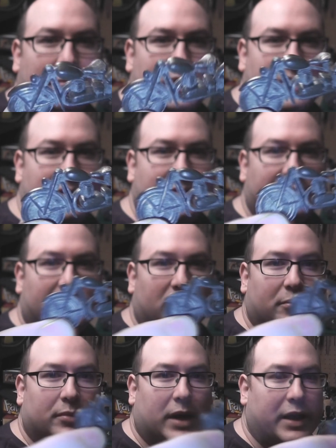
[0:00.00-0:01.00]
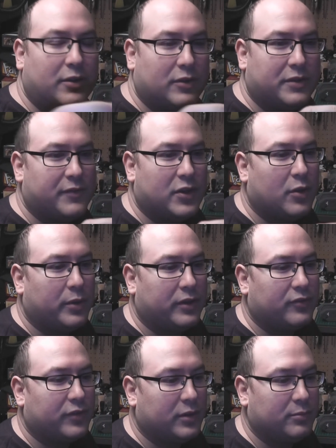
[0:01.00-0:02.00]
piece from, I don't even know what
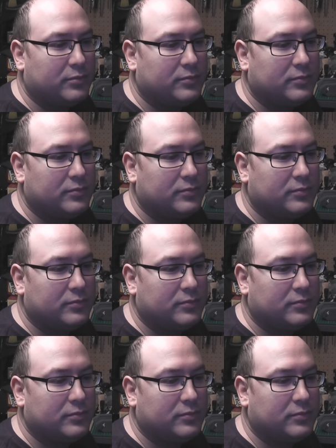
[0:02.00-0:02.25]
it's from.